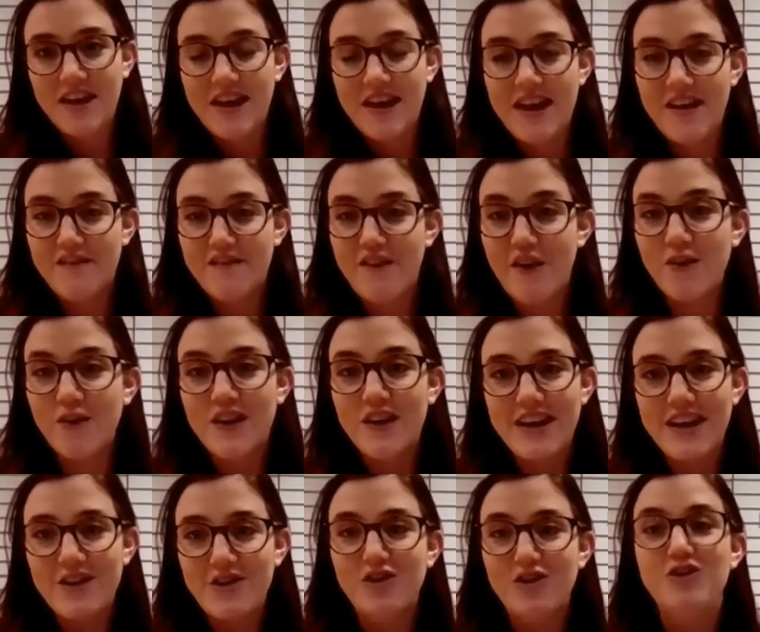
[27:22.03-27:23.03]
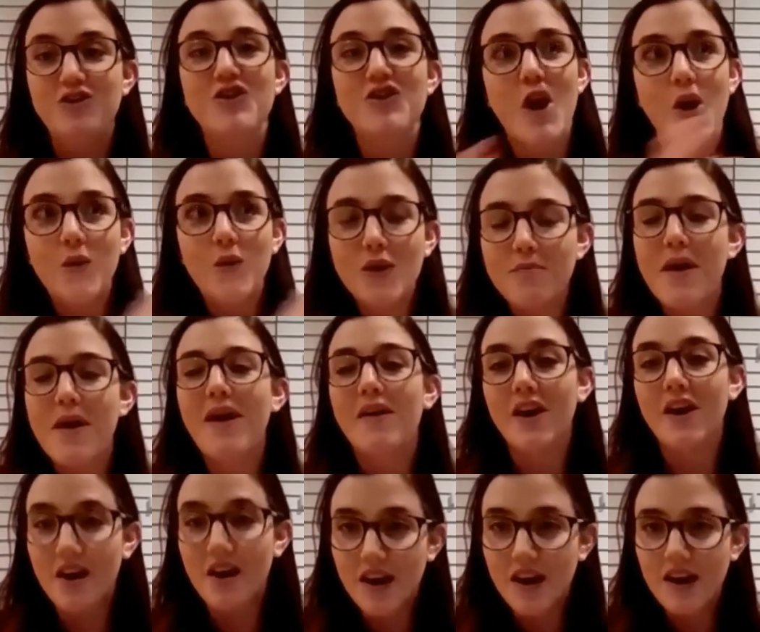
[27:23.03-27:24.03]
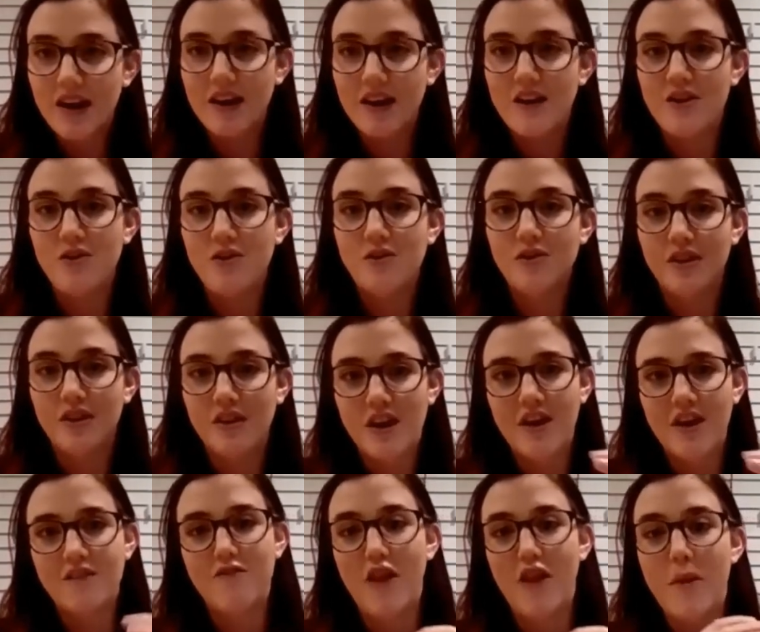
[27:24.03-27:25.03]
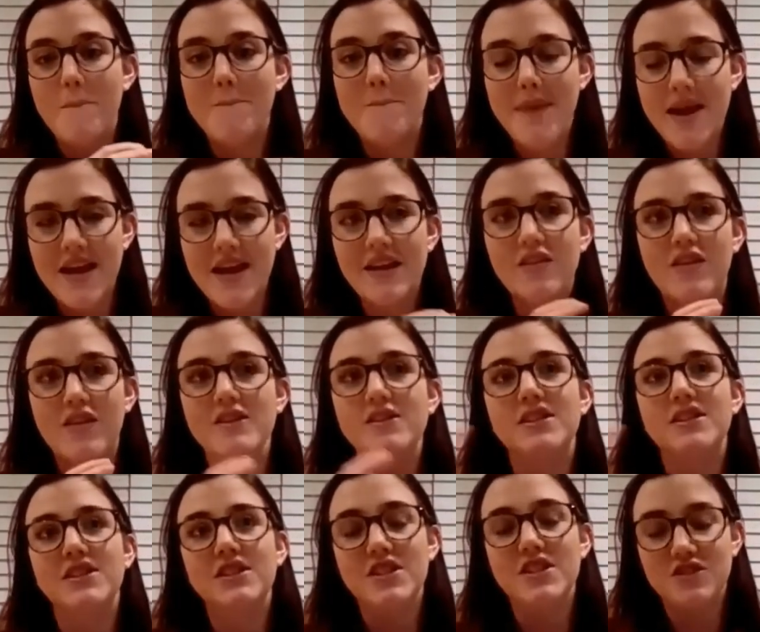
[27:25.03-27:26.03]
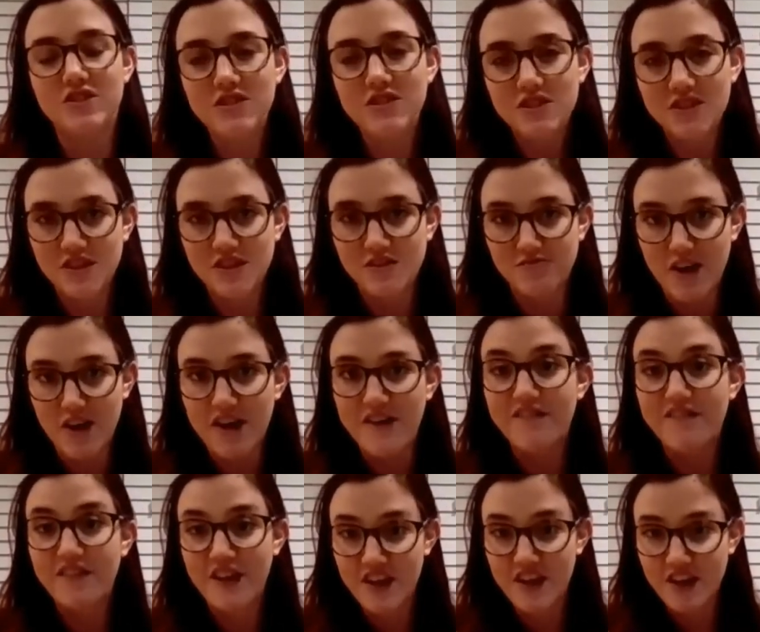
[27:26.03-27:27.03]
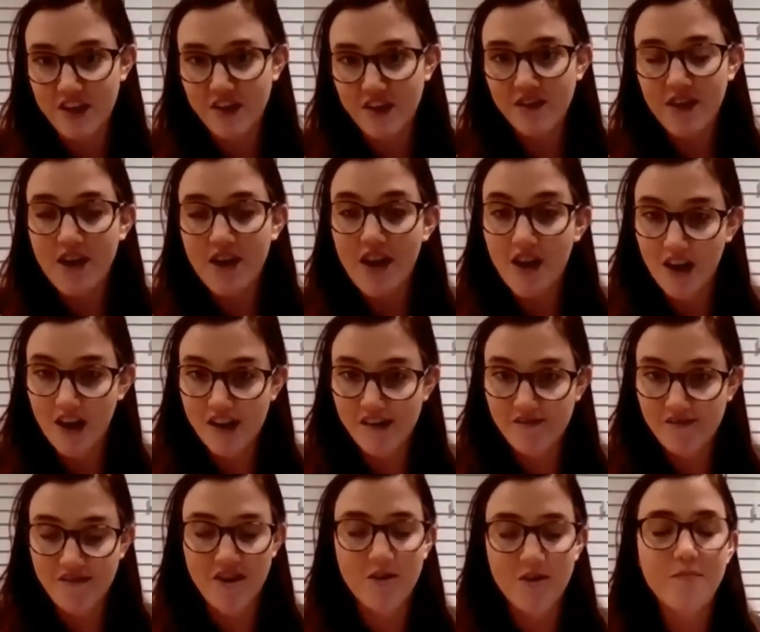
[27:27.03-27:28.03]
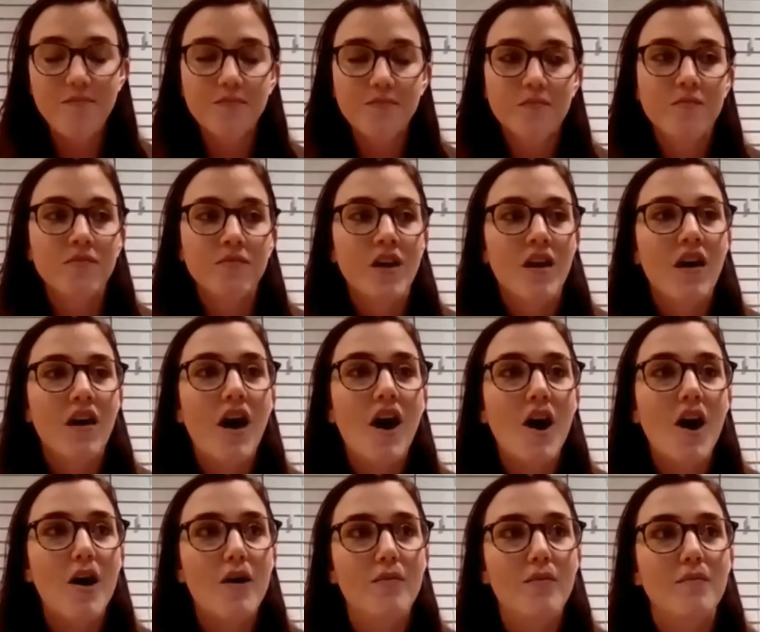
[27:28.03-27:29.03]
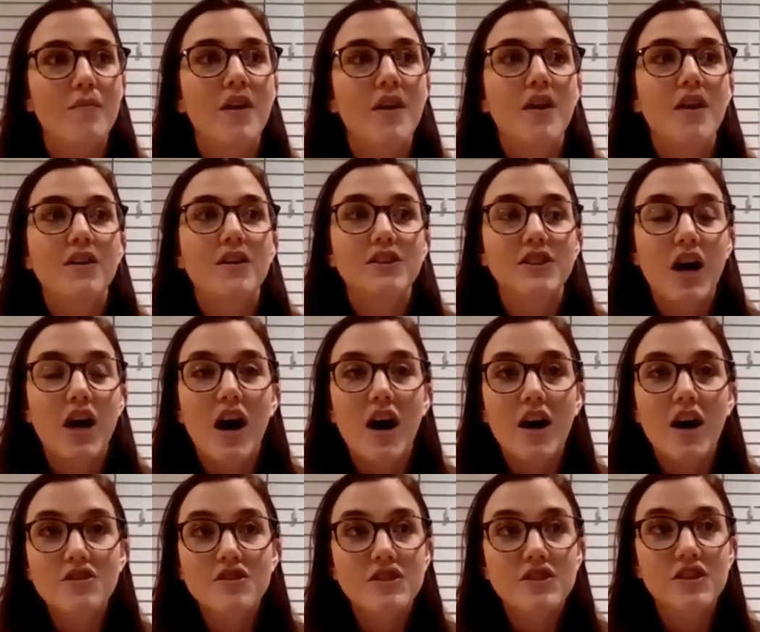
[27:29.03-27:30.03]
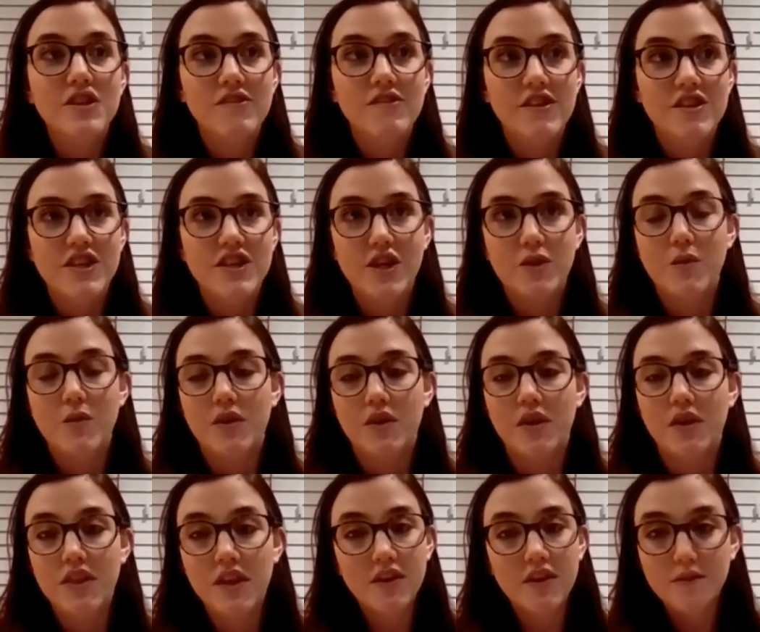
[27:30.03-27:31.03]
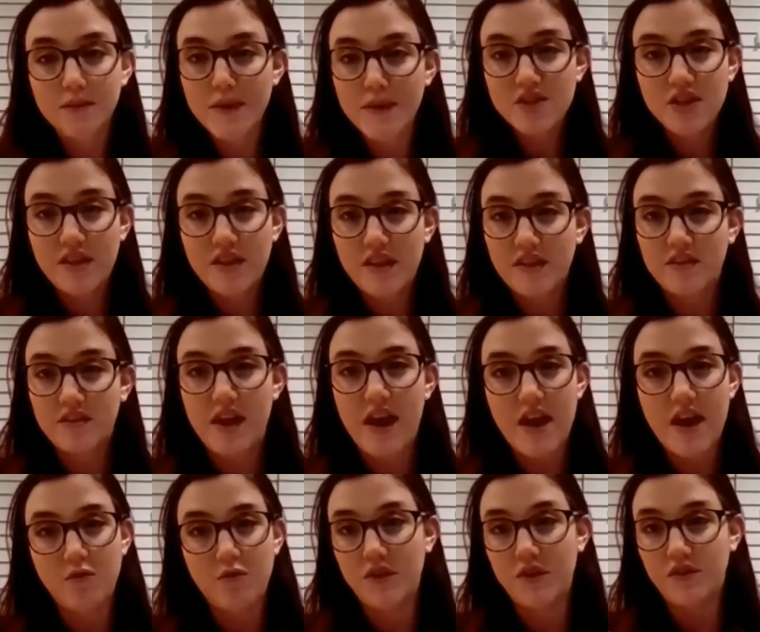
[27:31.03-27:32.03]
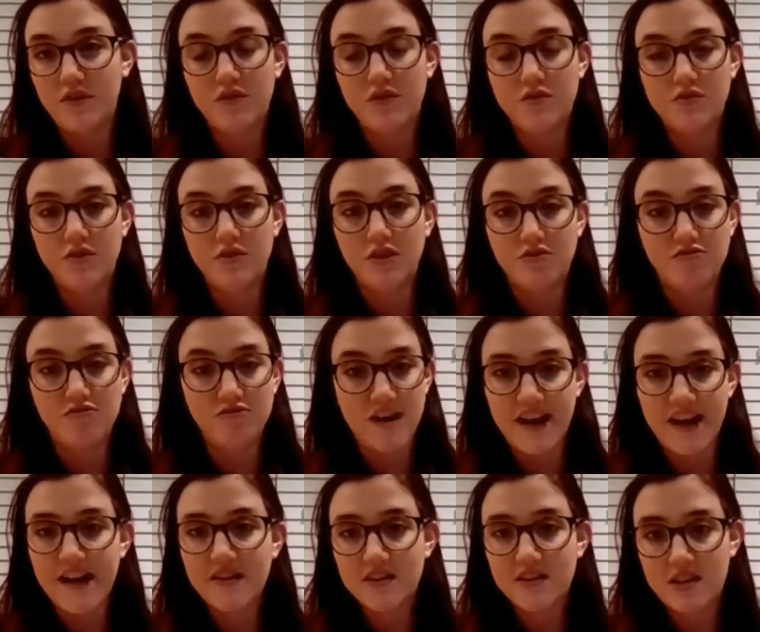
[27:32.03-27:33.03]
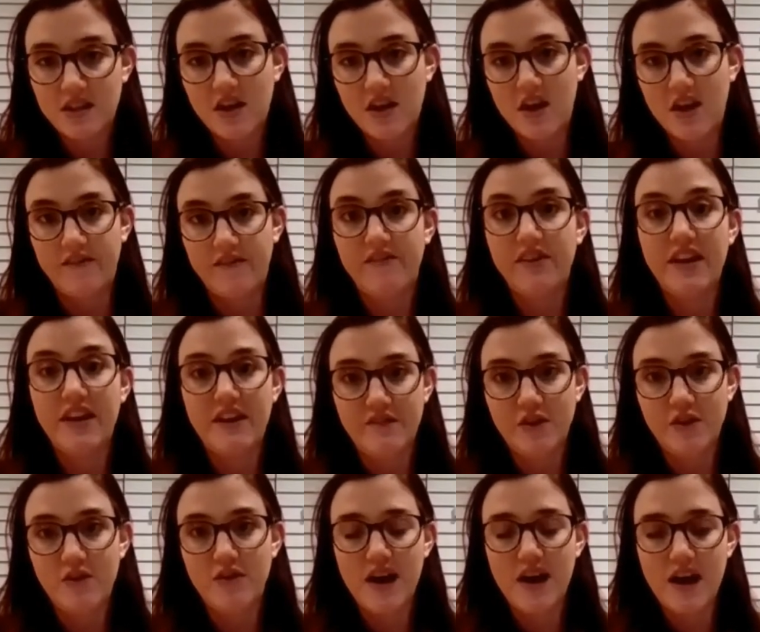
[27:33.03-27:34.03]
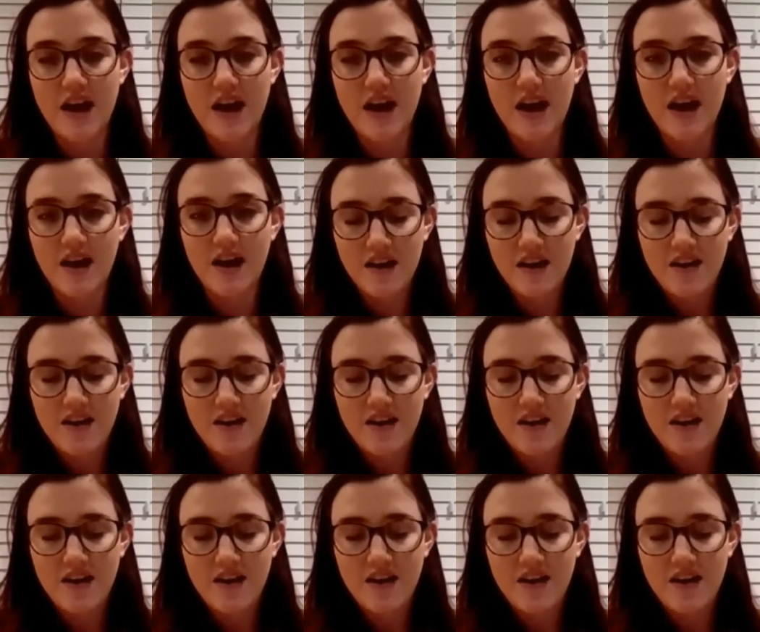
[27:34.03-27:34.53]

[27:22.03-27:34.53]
if only you'd known about it earlier, you could kind of like make those decisions that are right for you earlier on. So I just encourage anyone, I think especially things like F1 in school are great to kind of give you that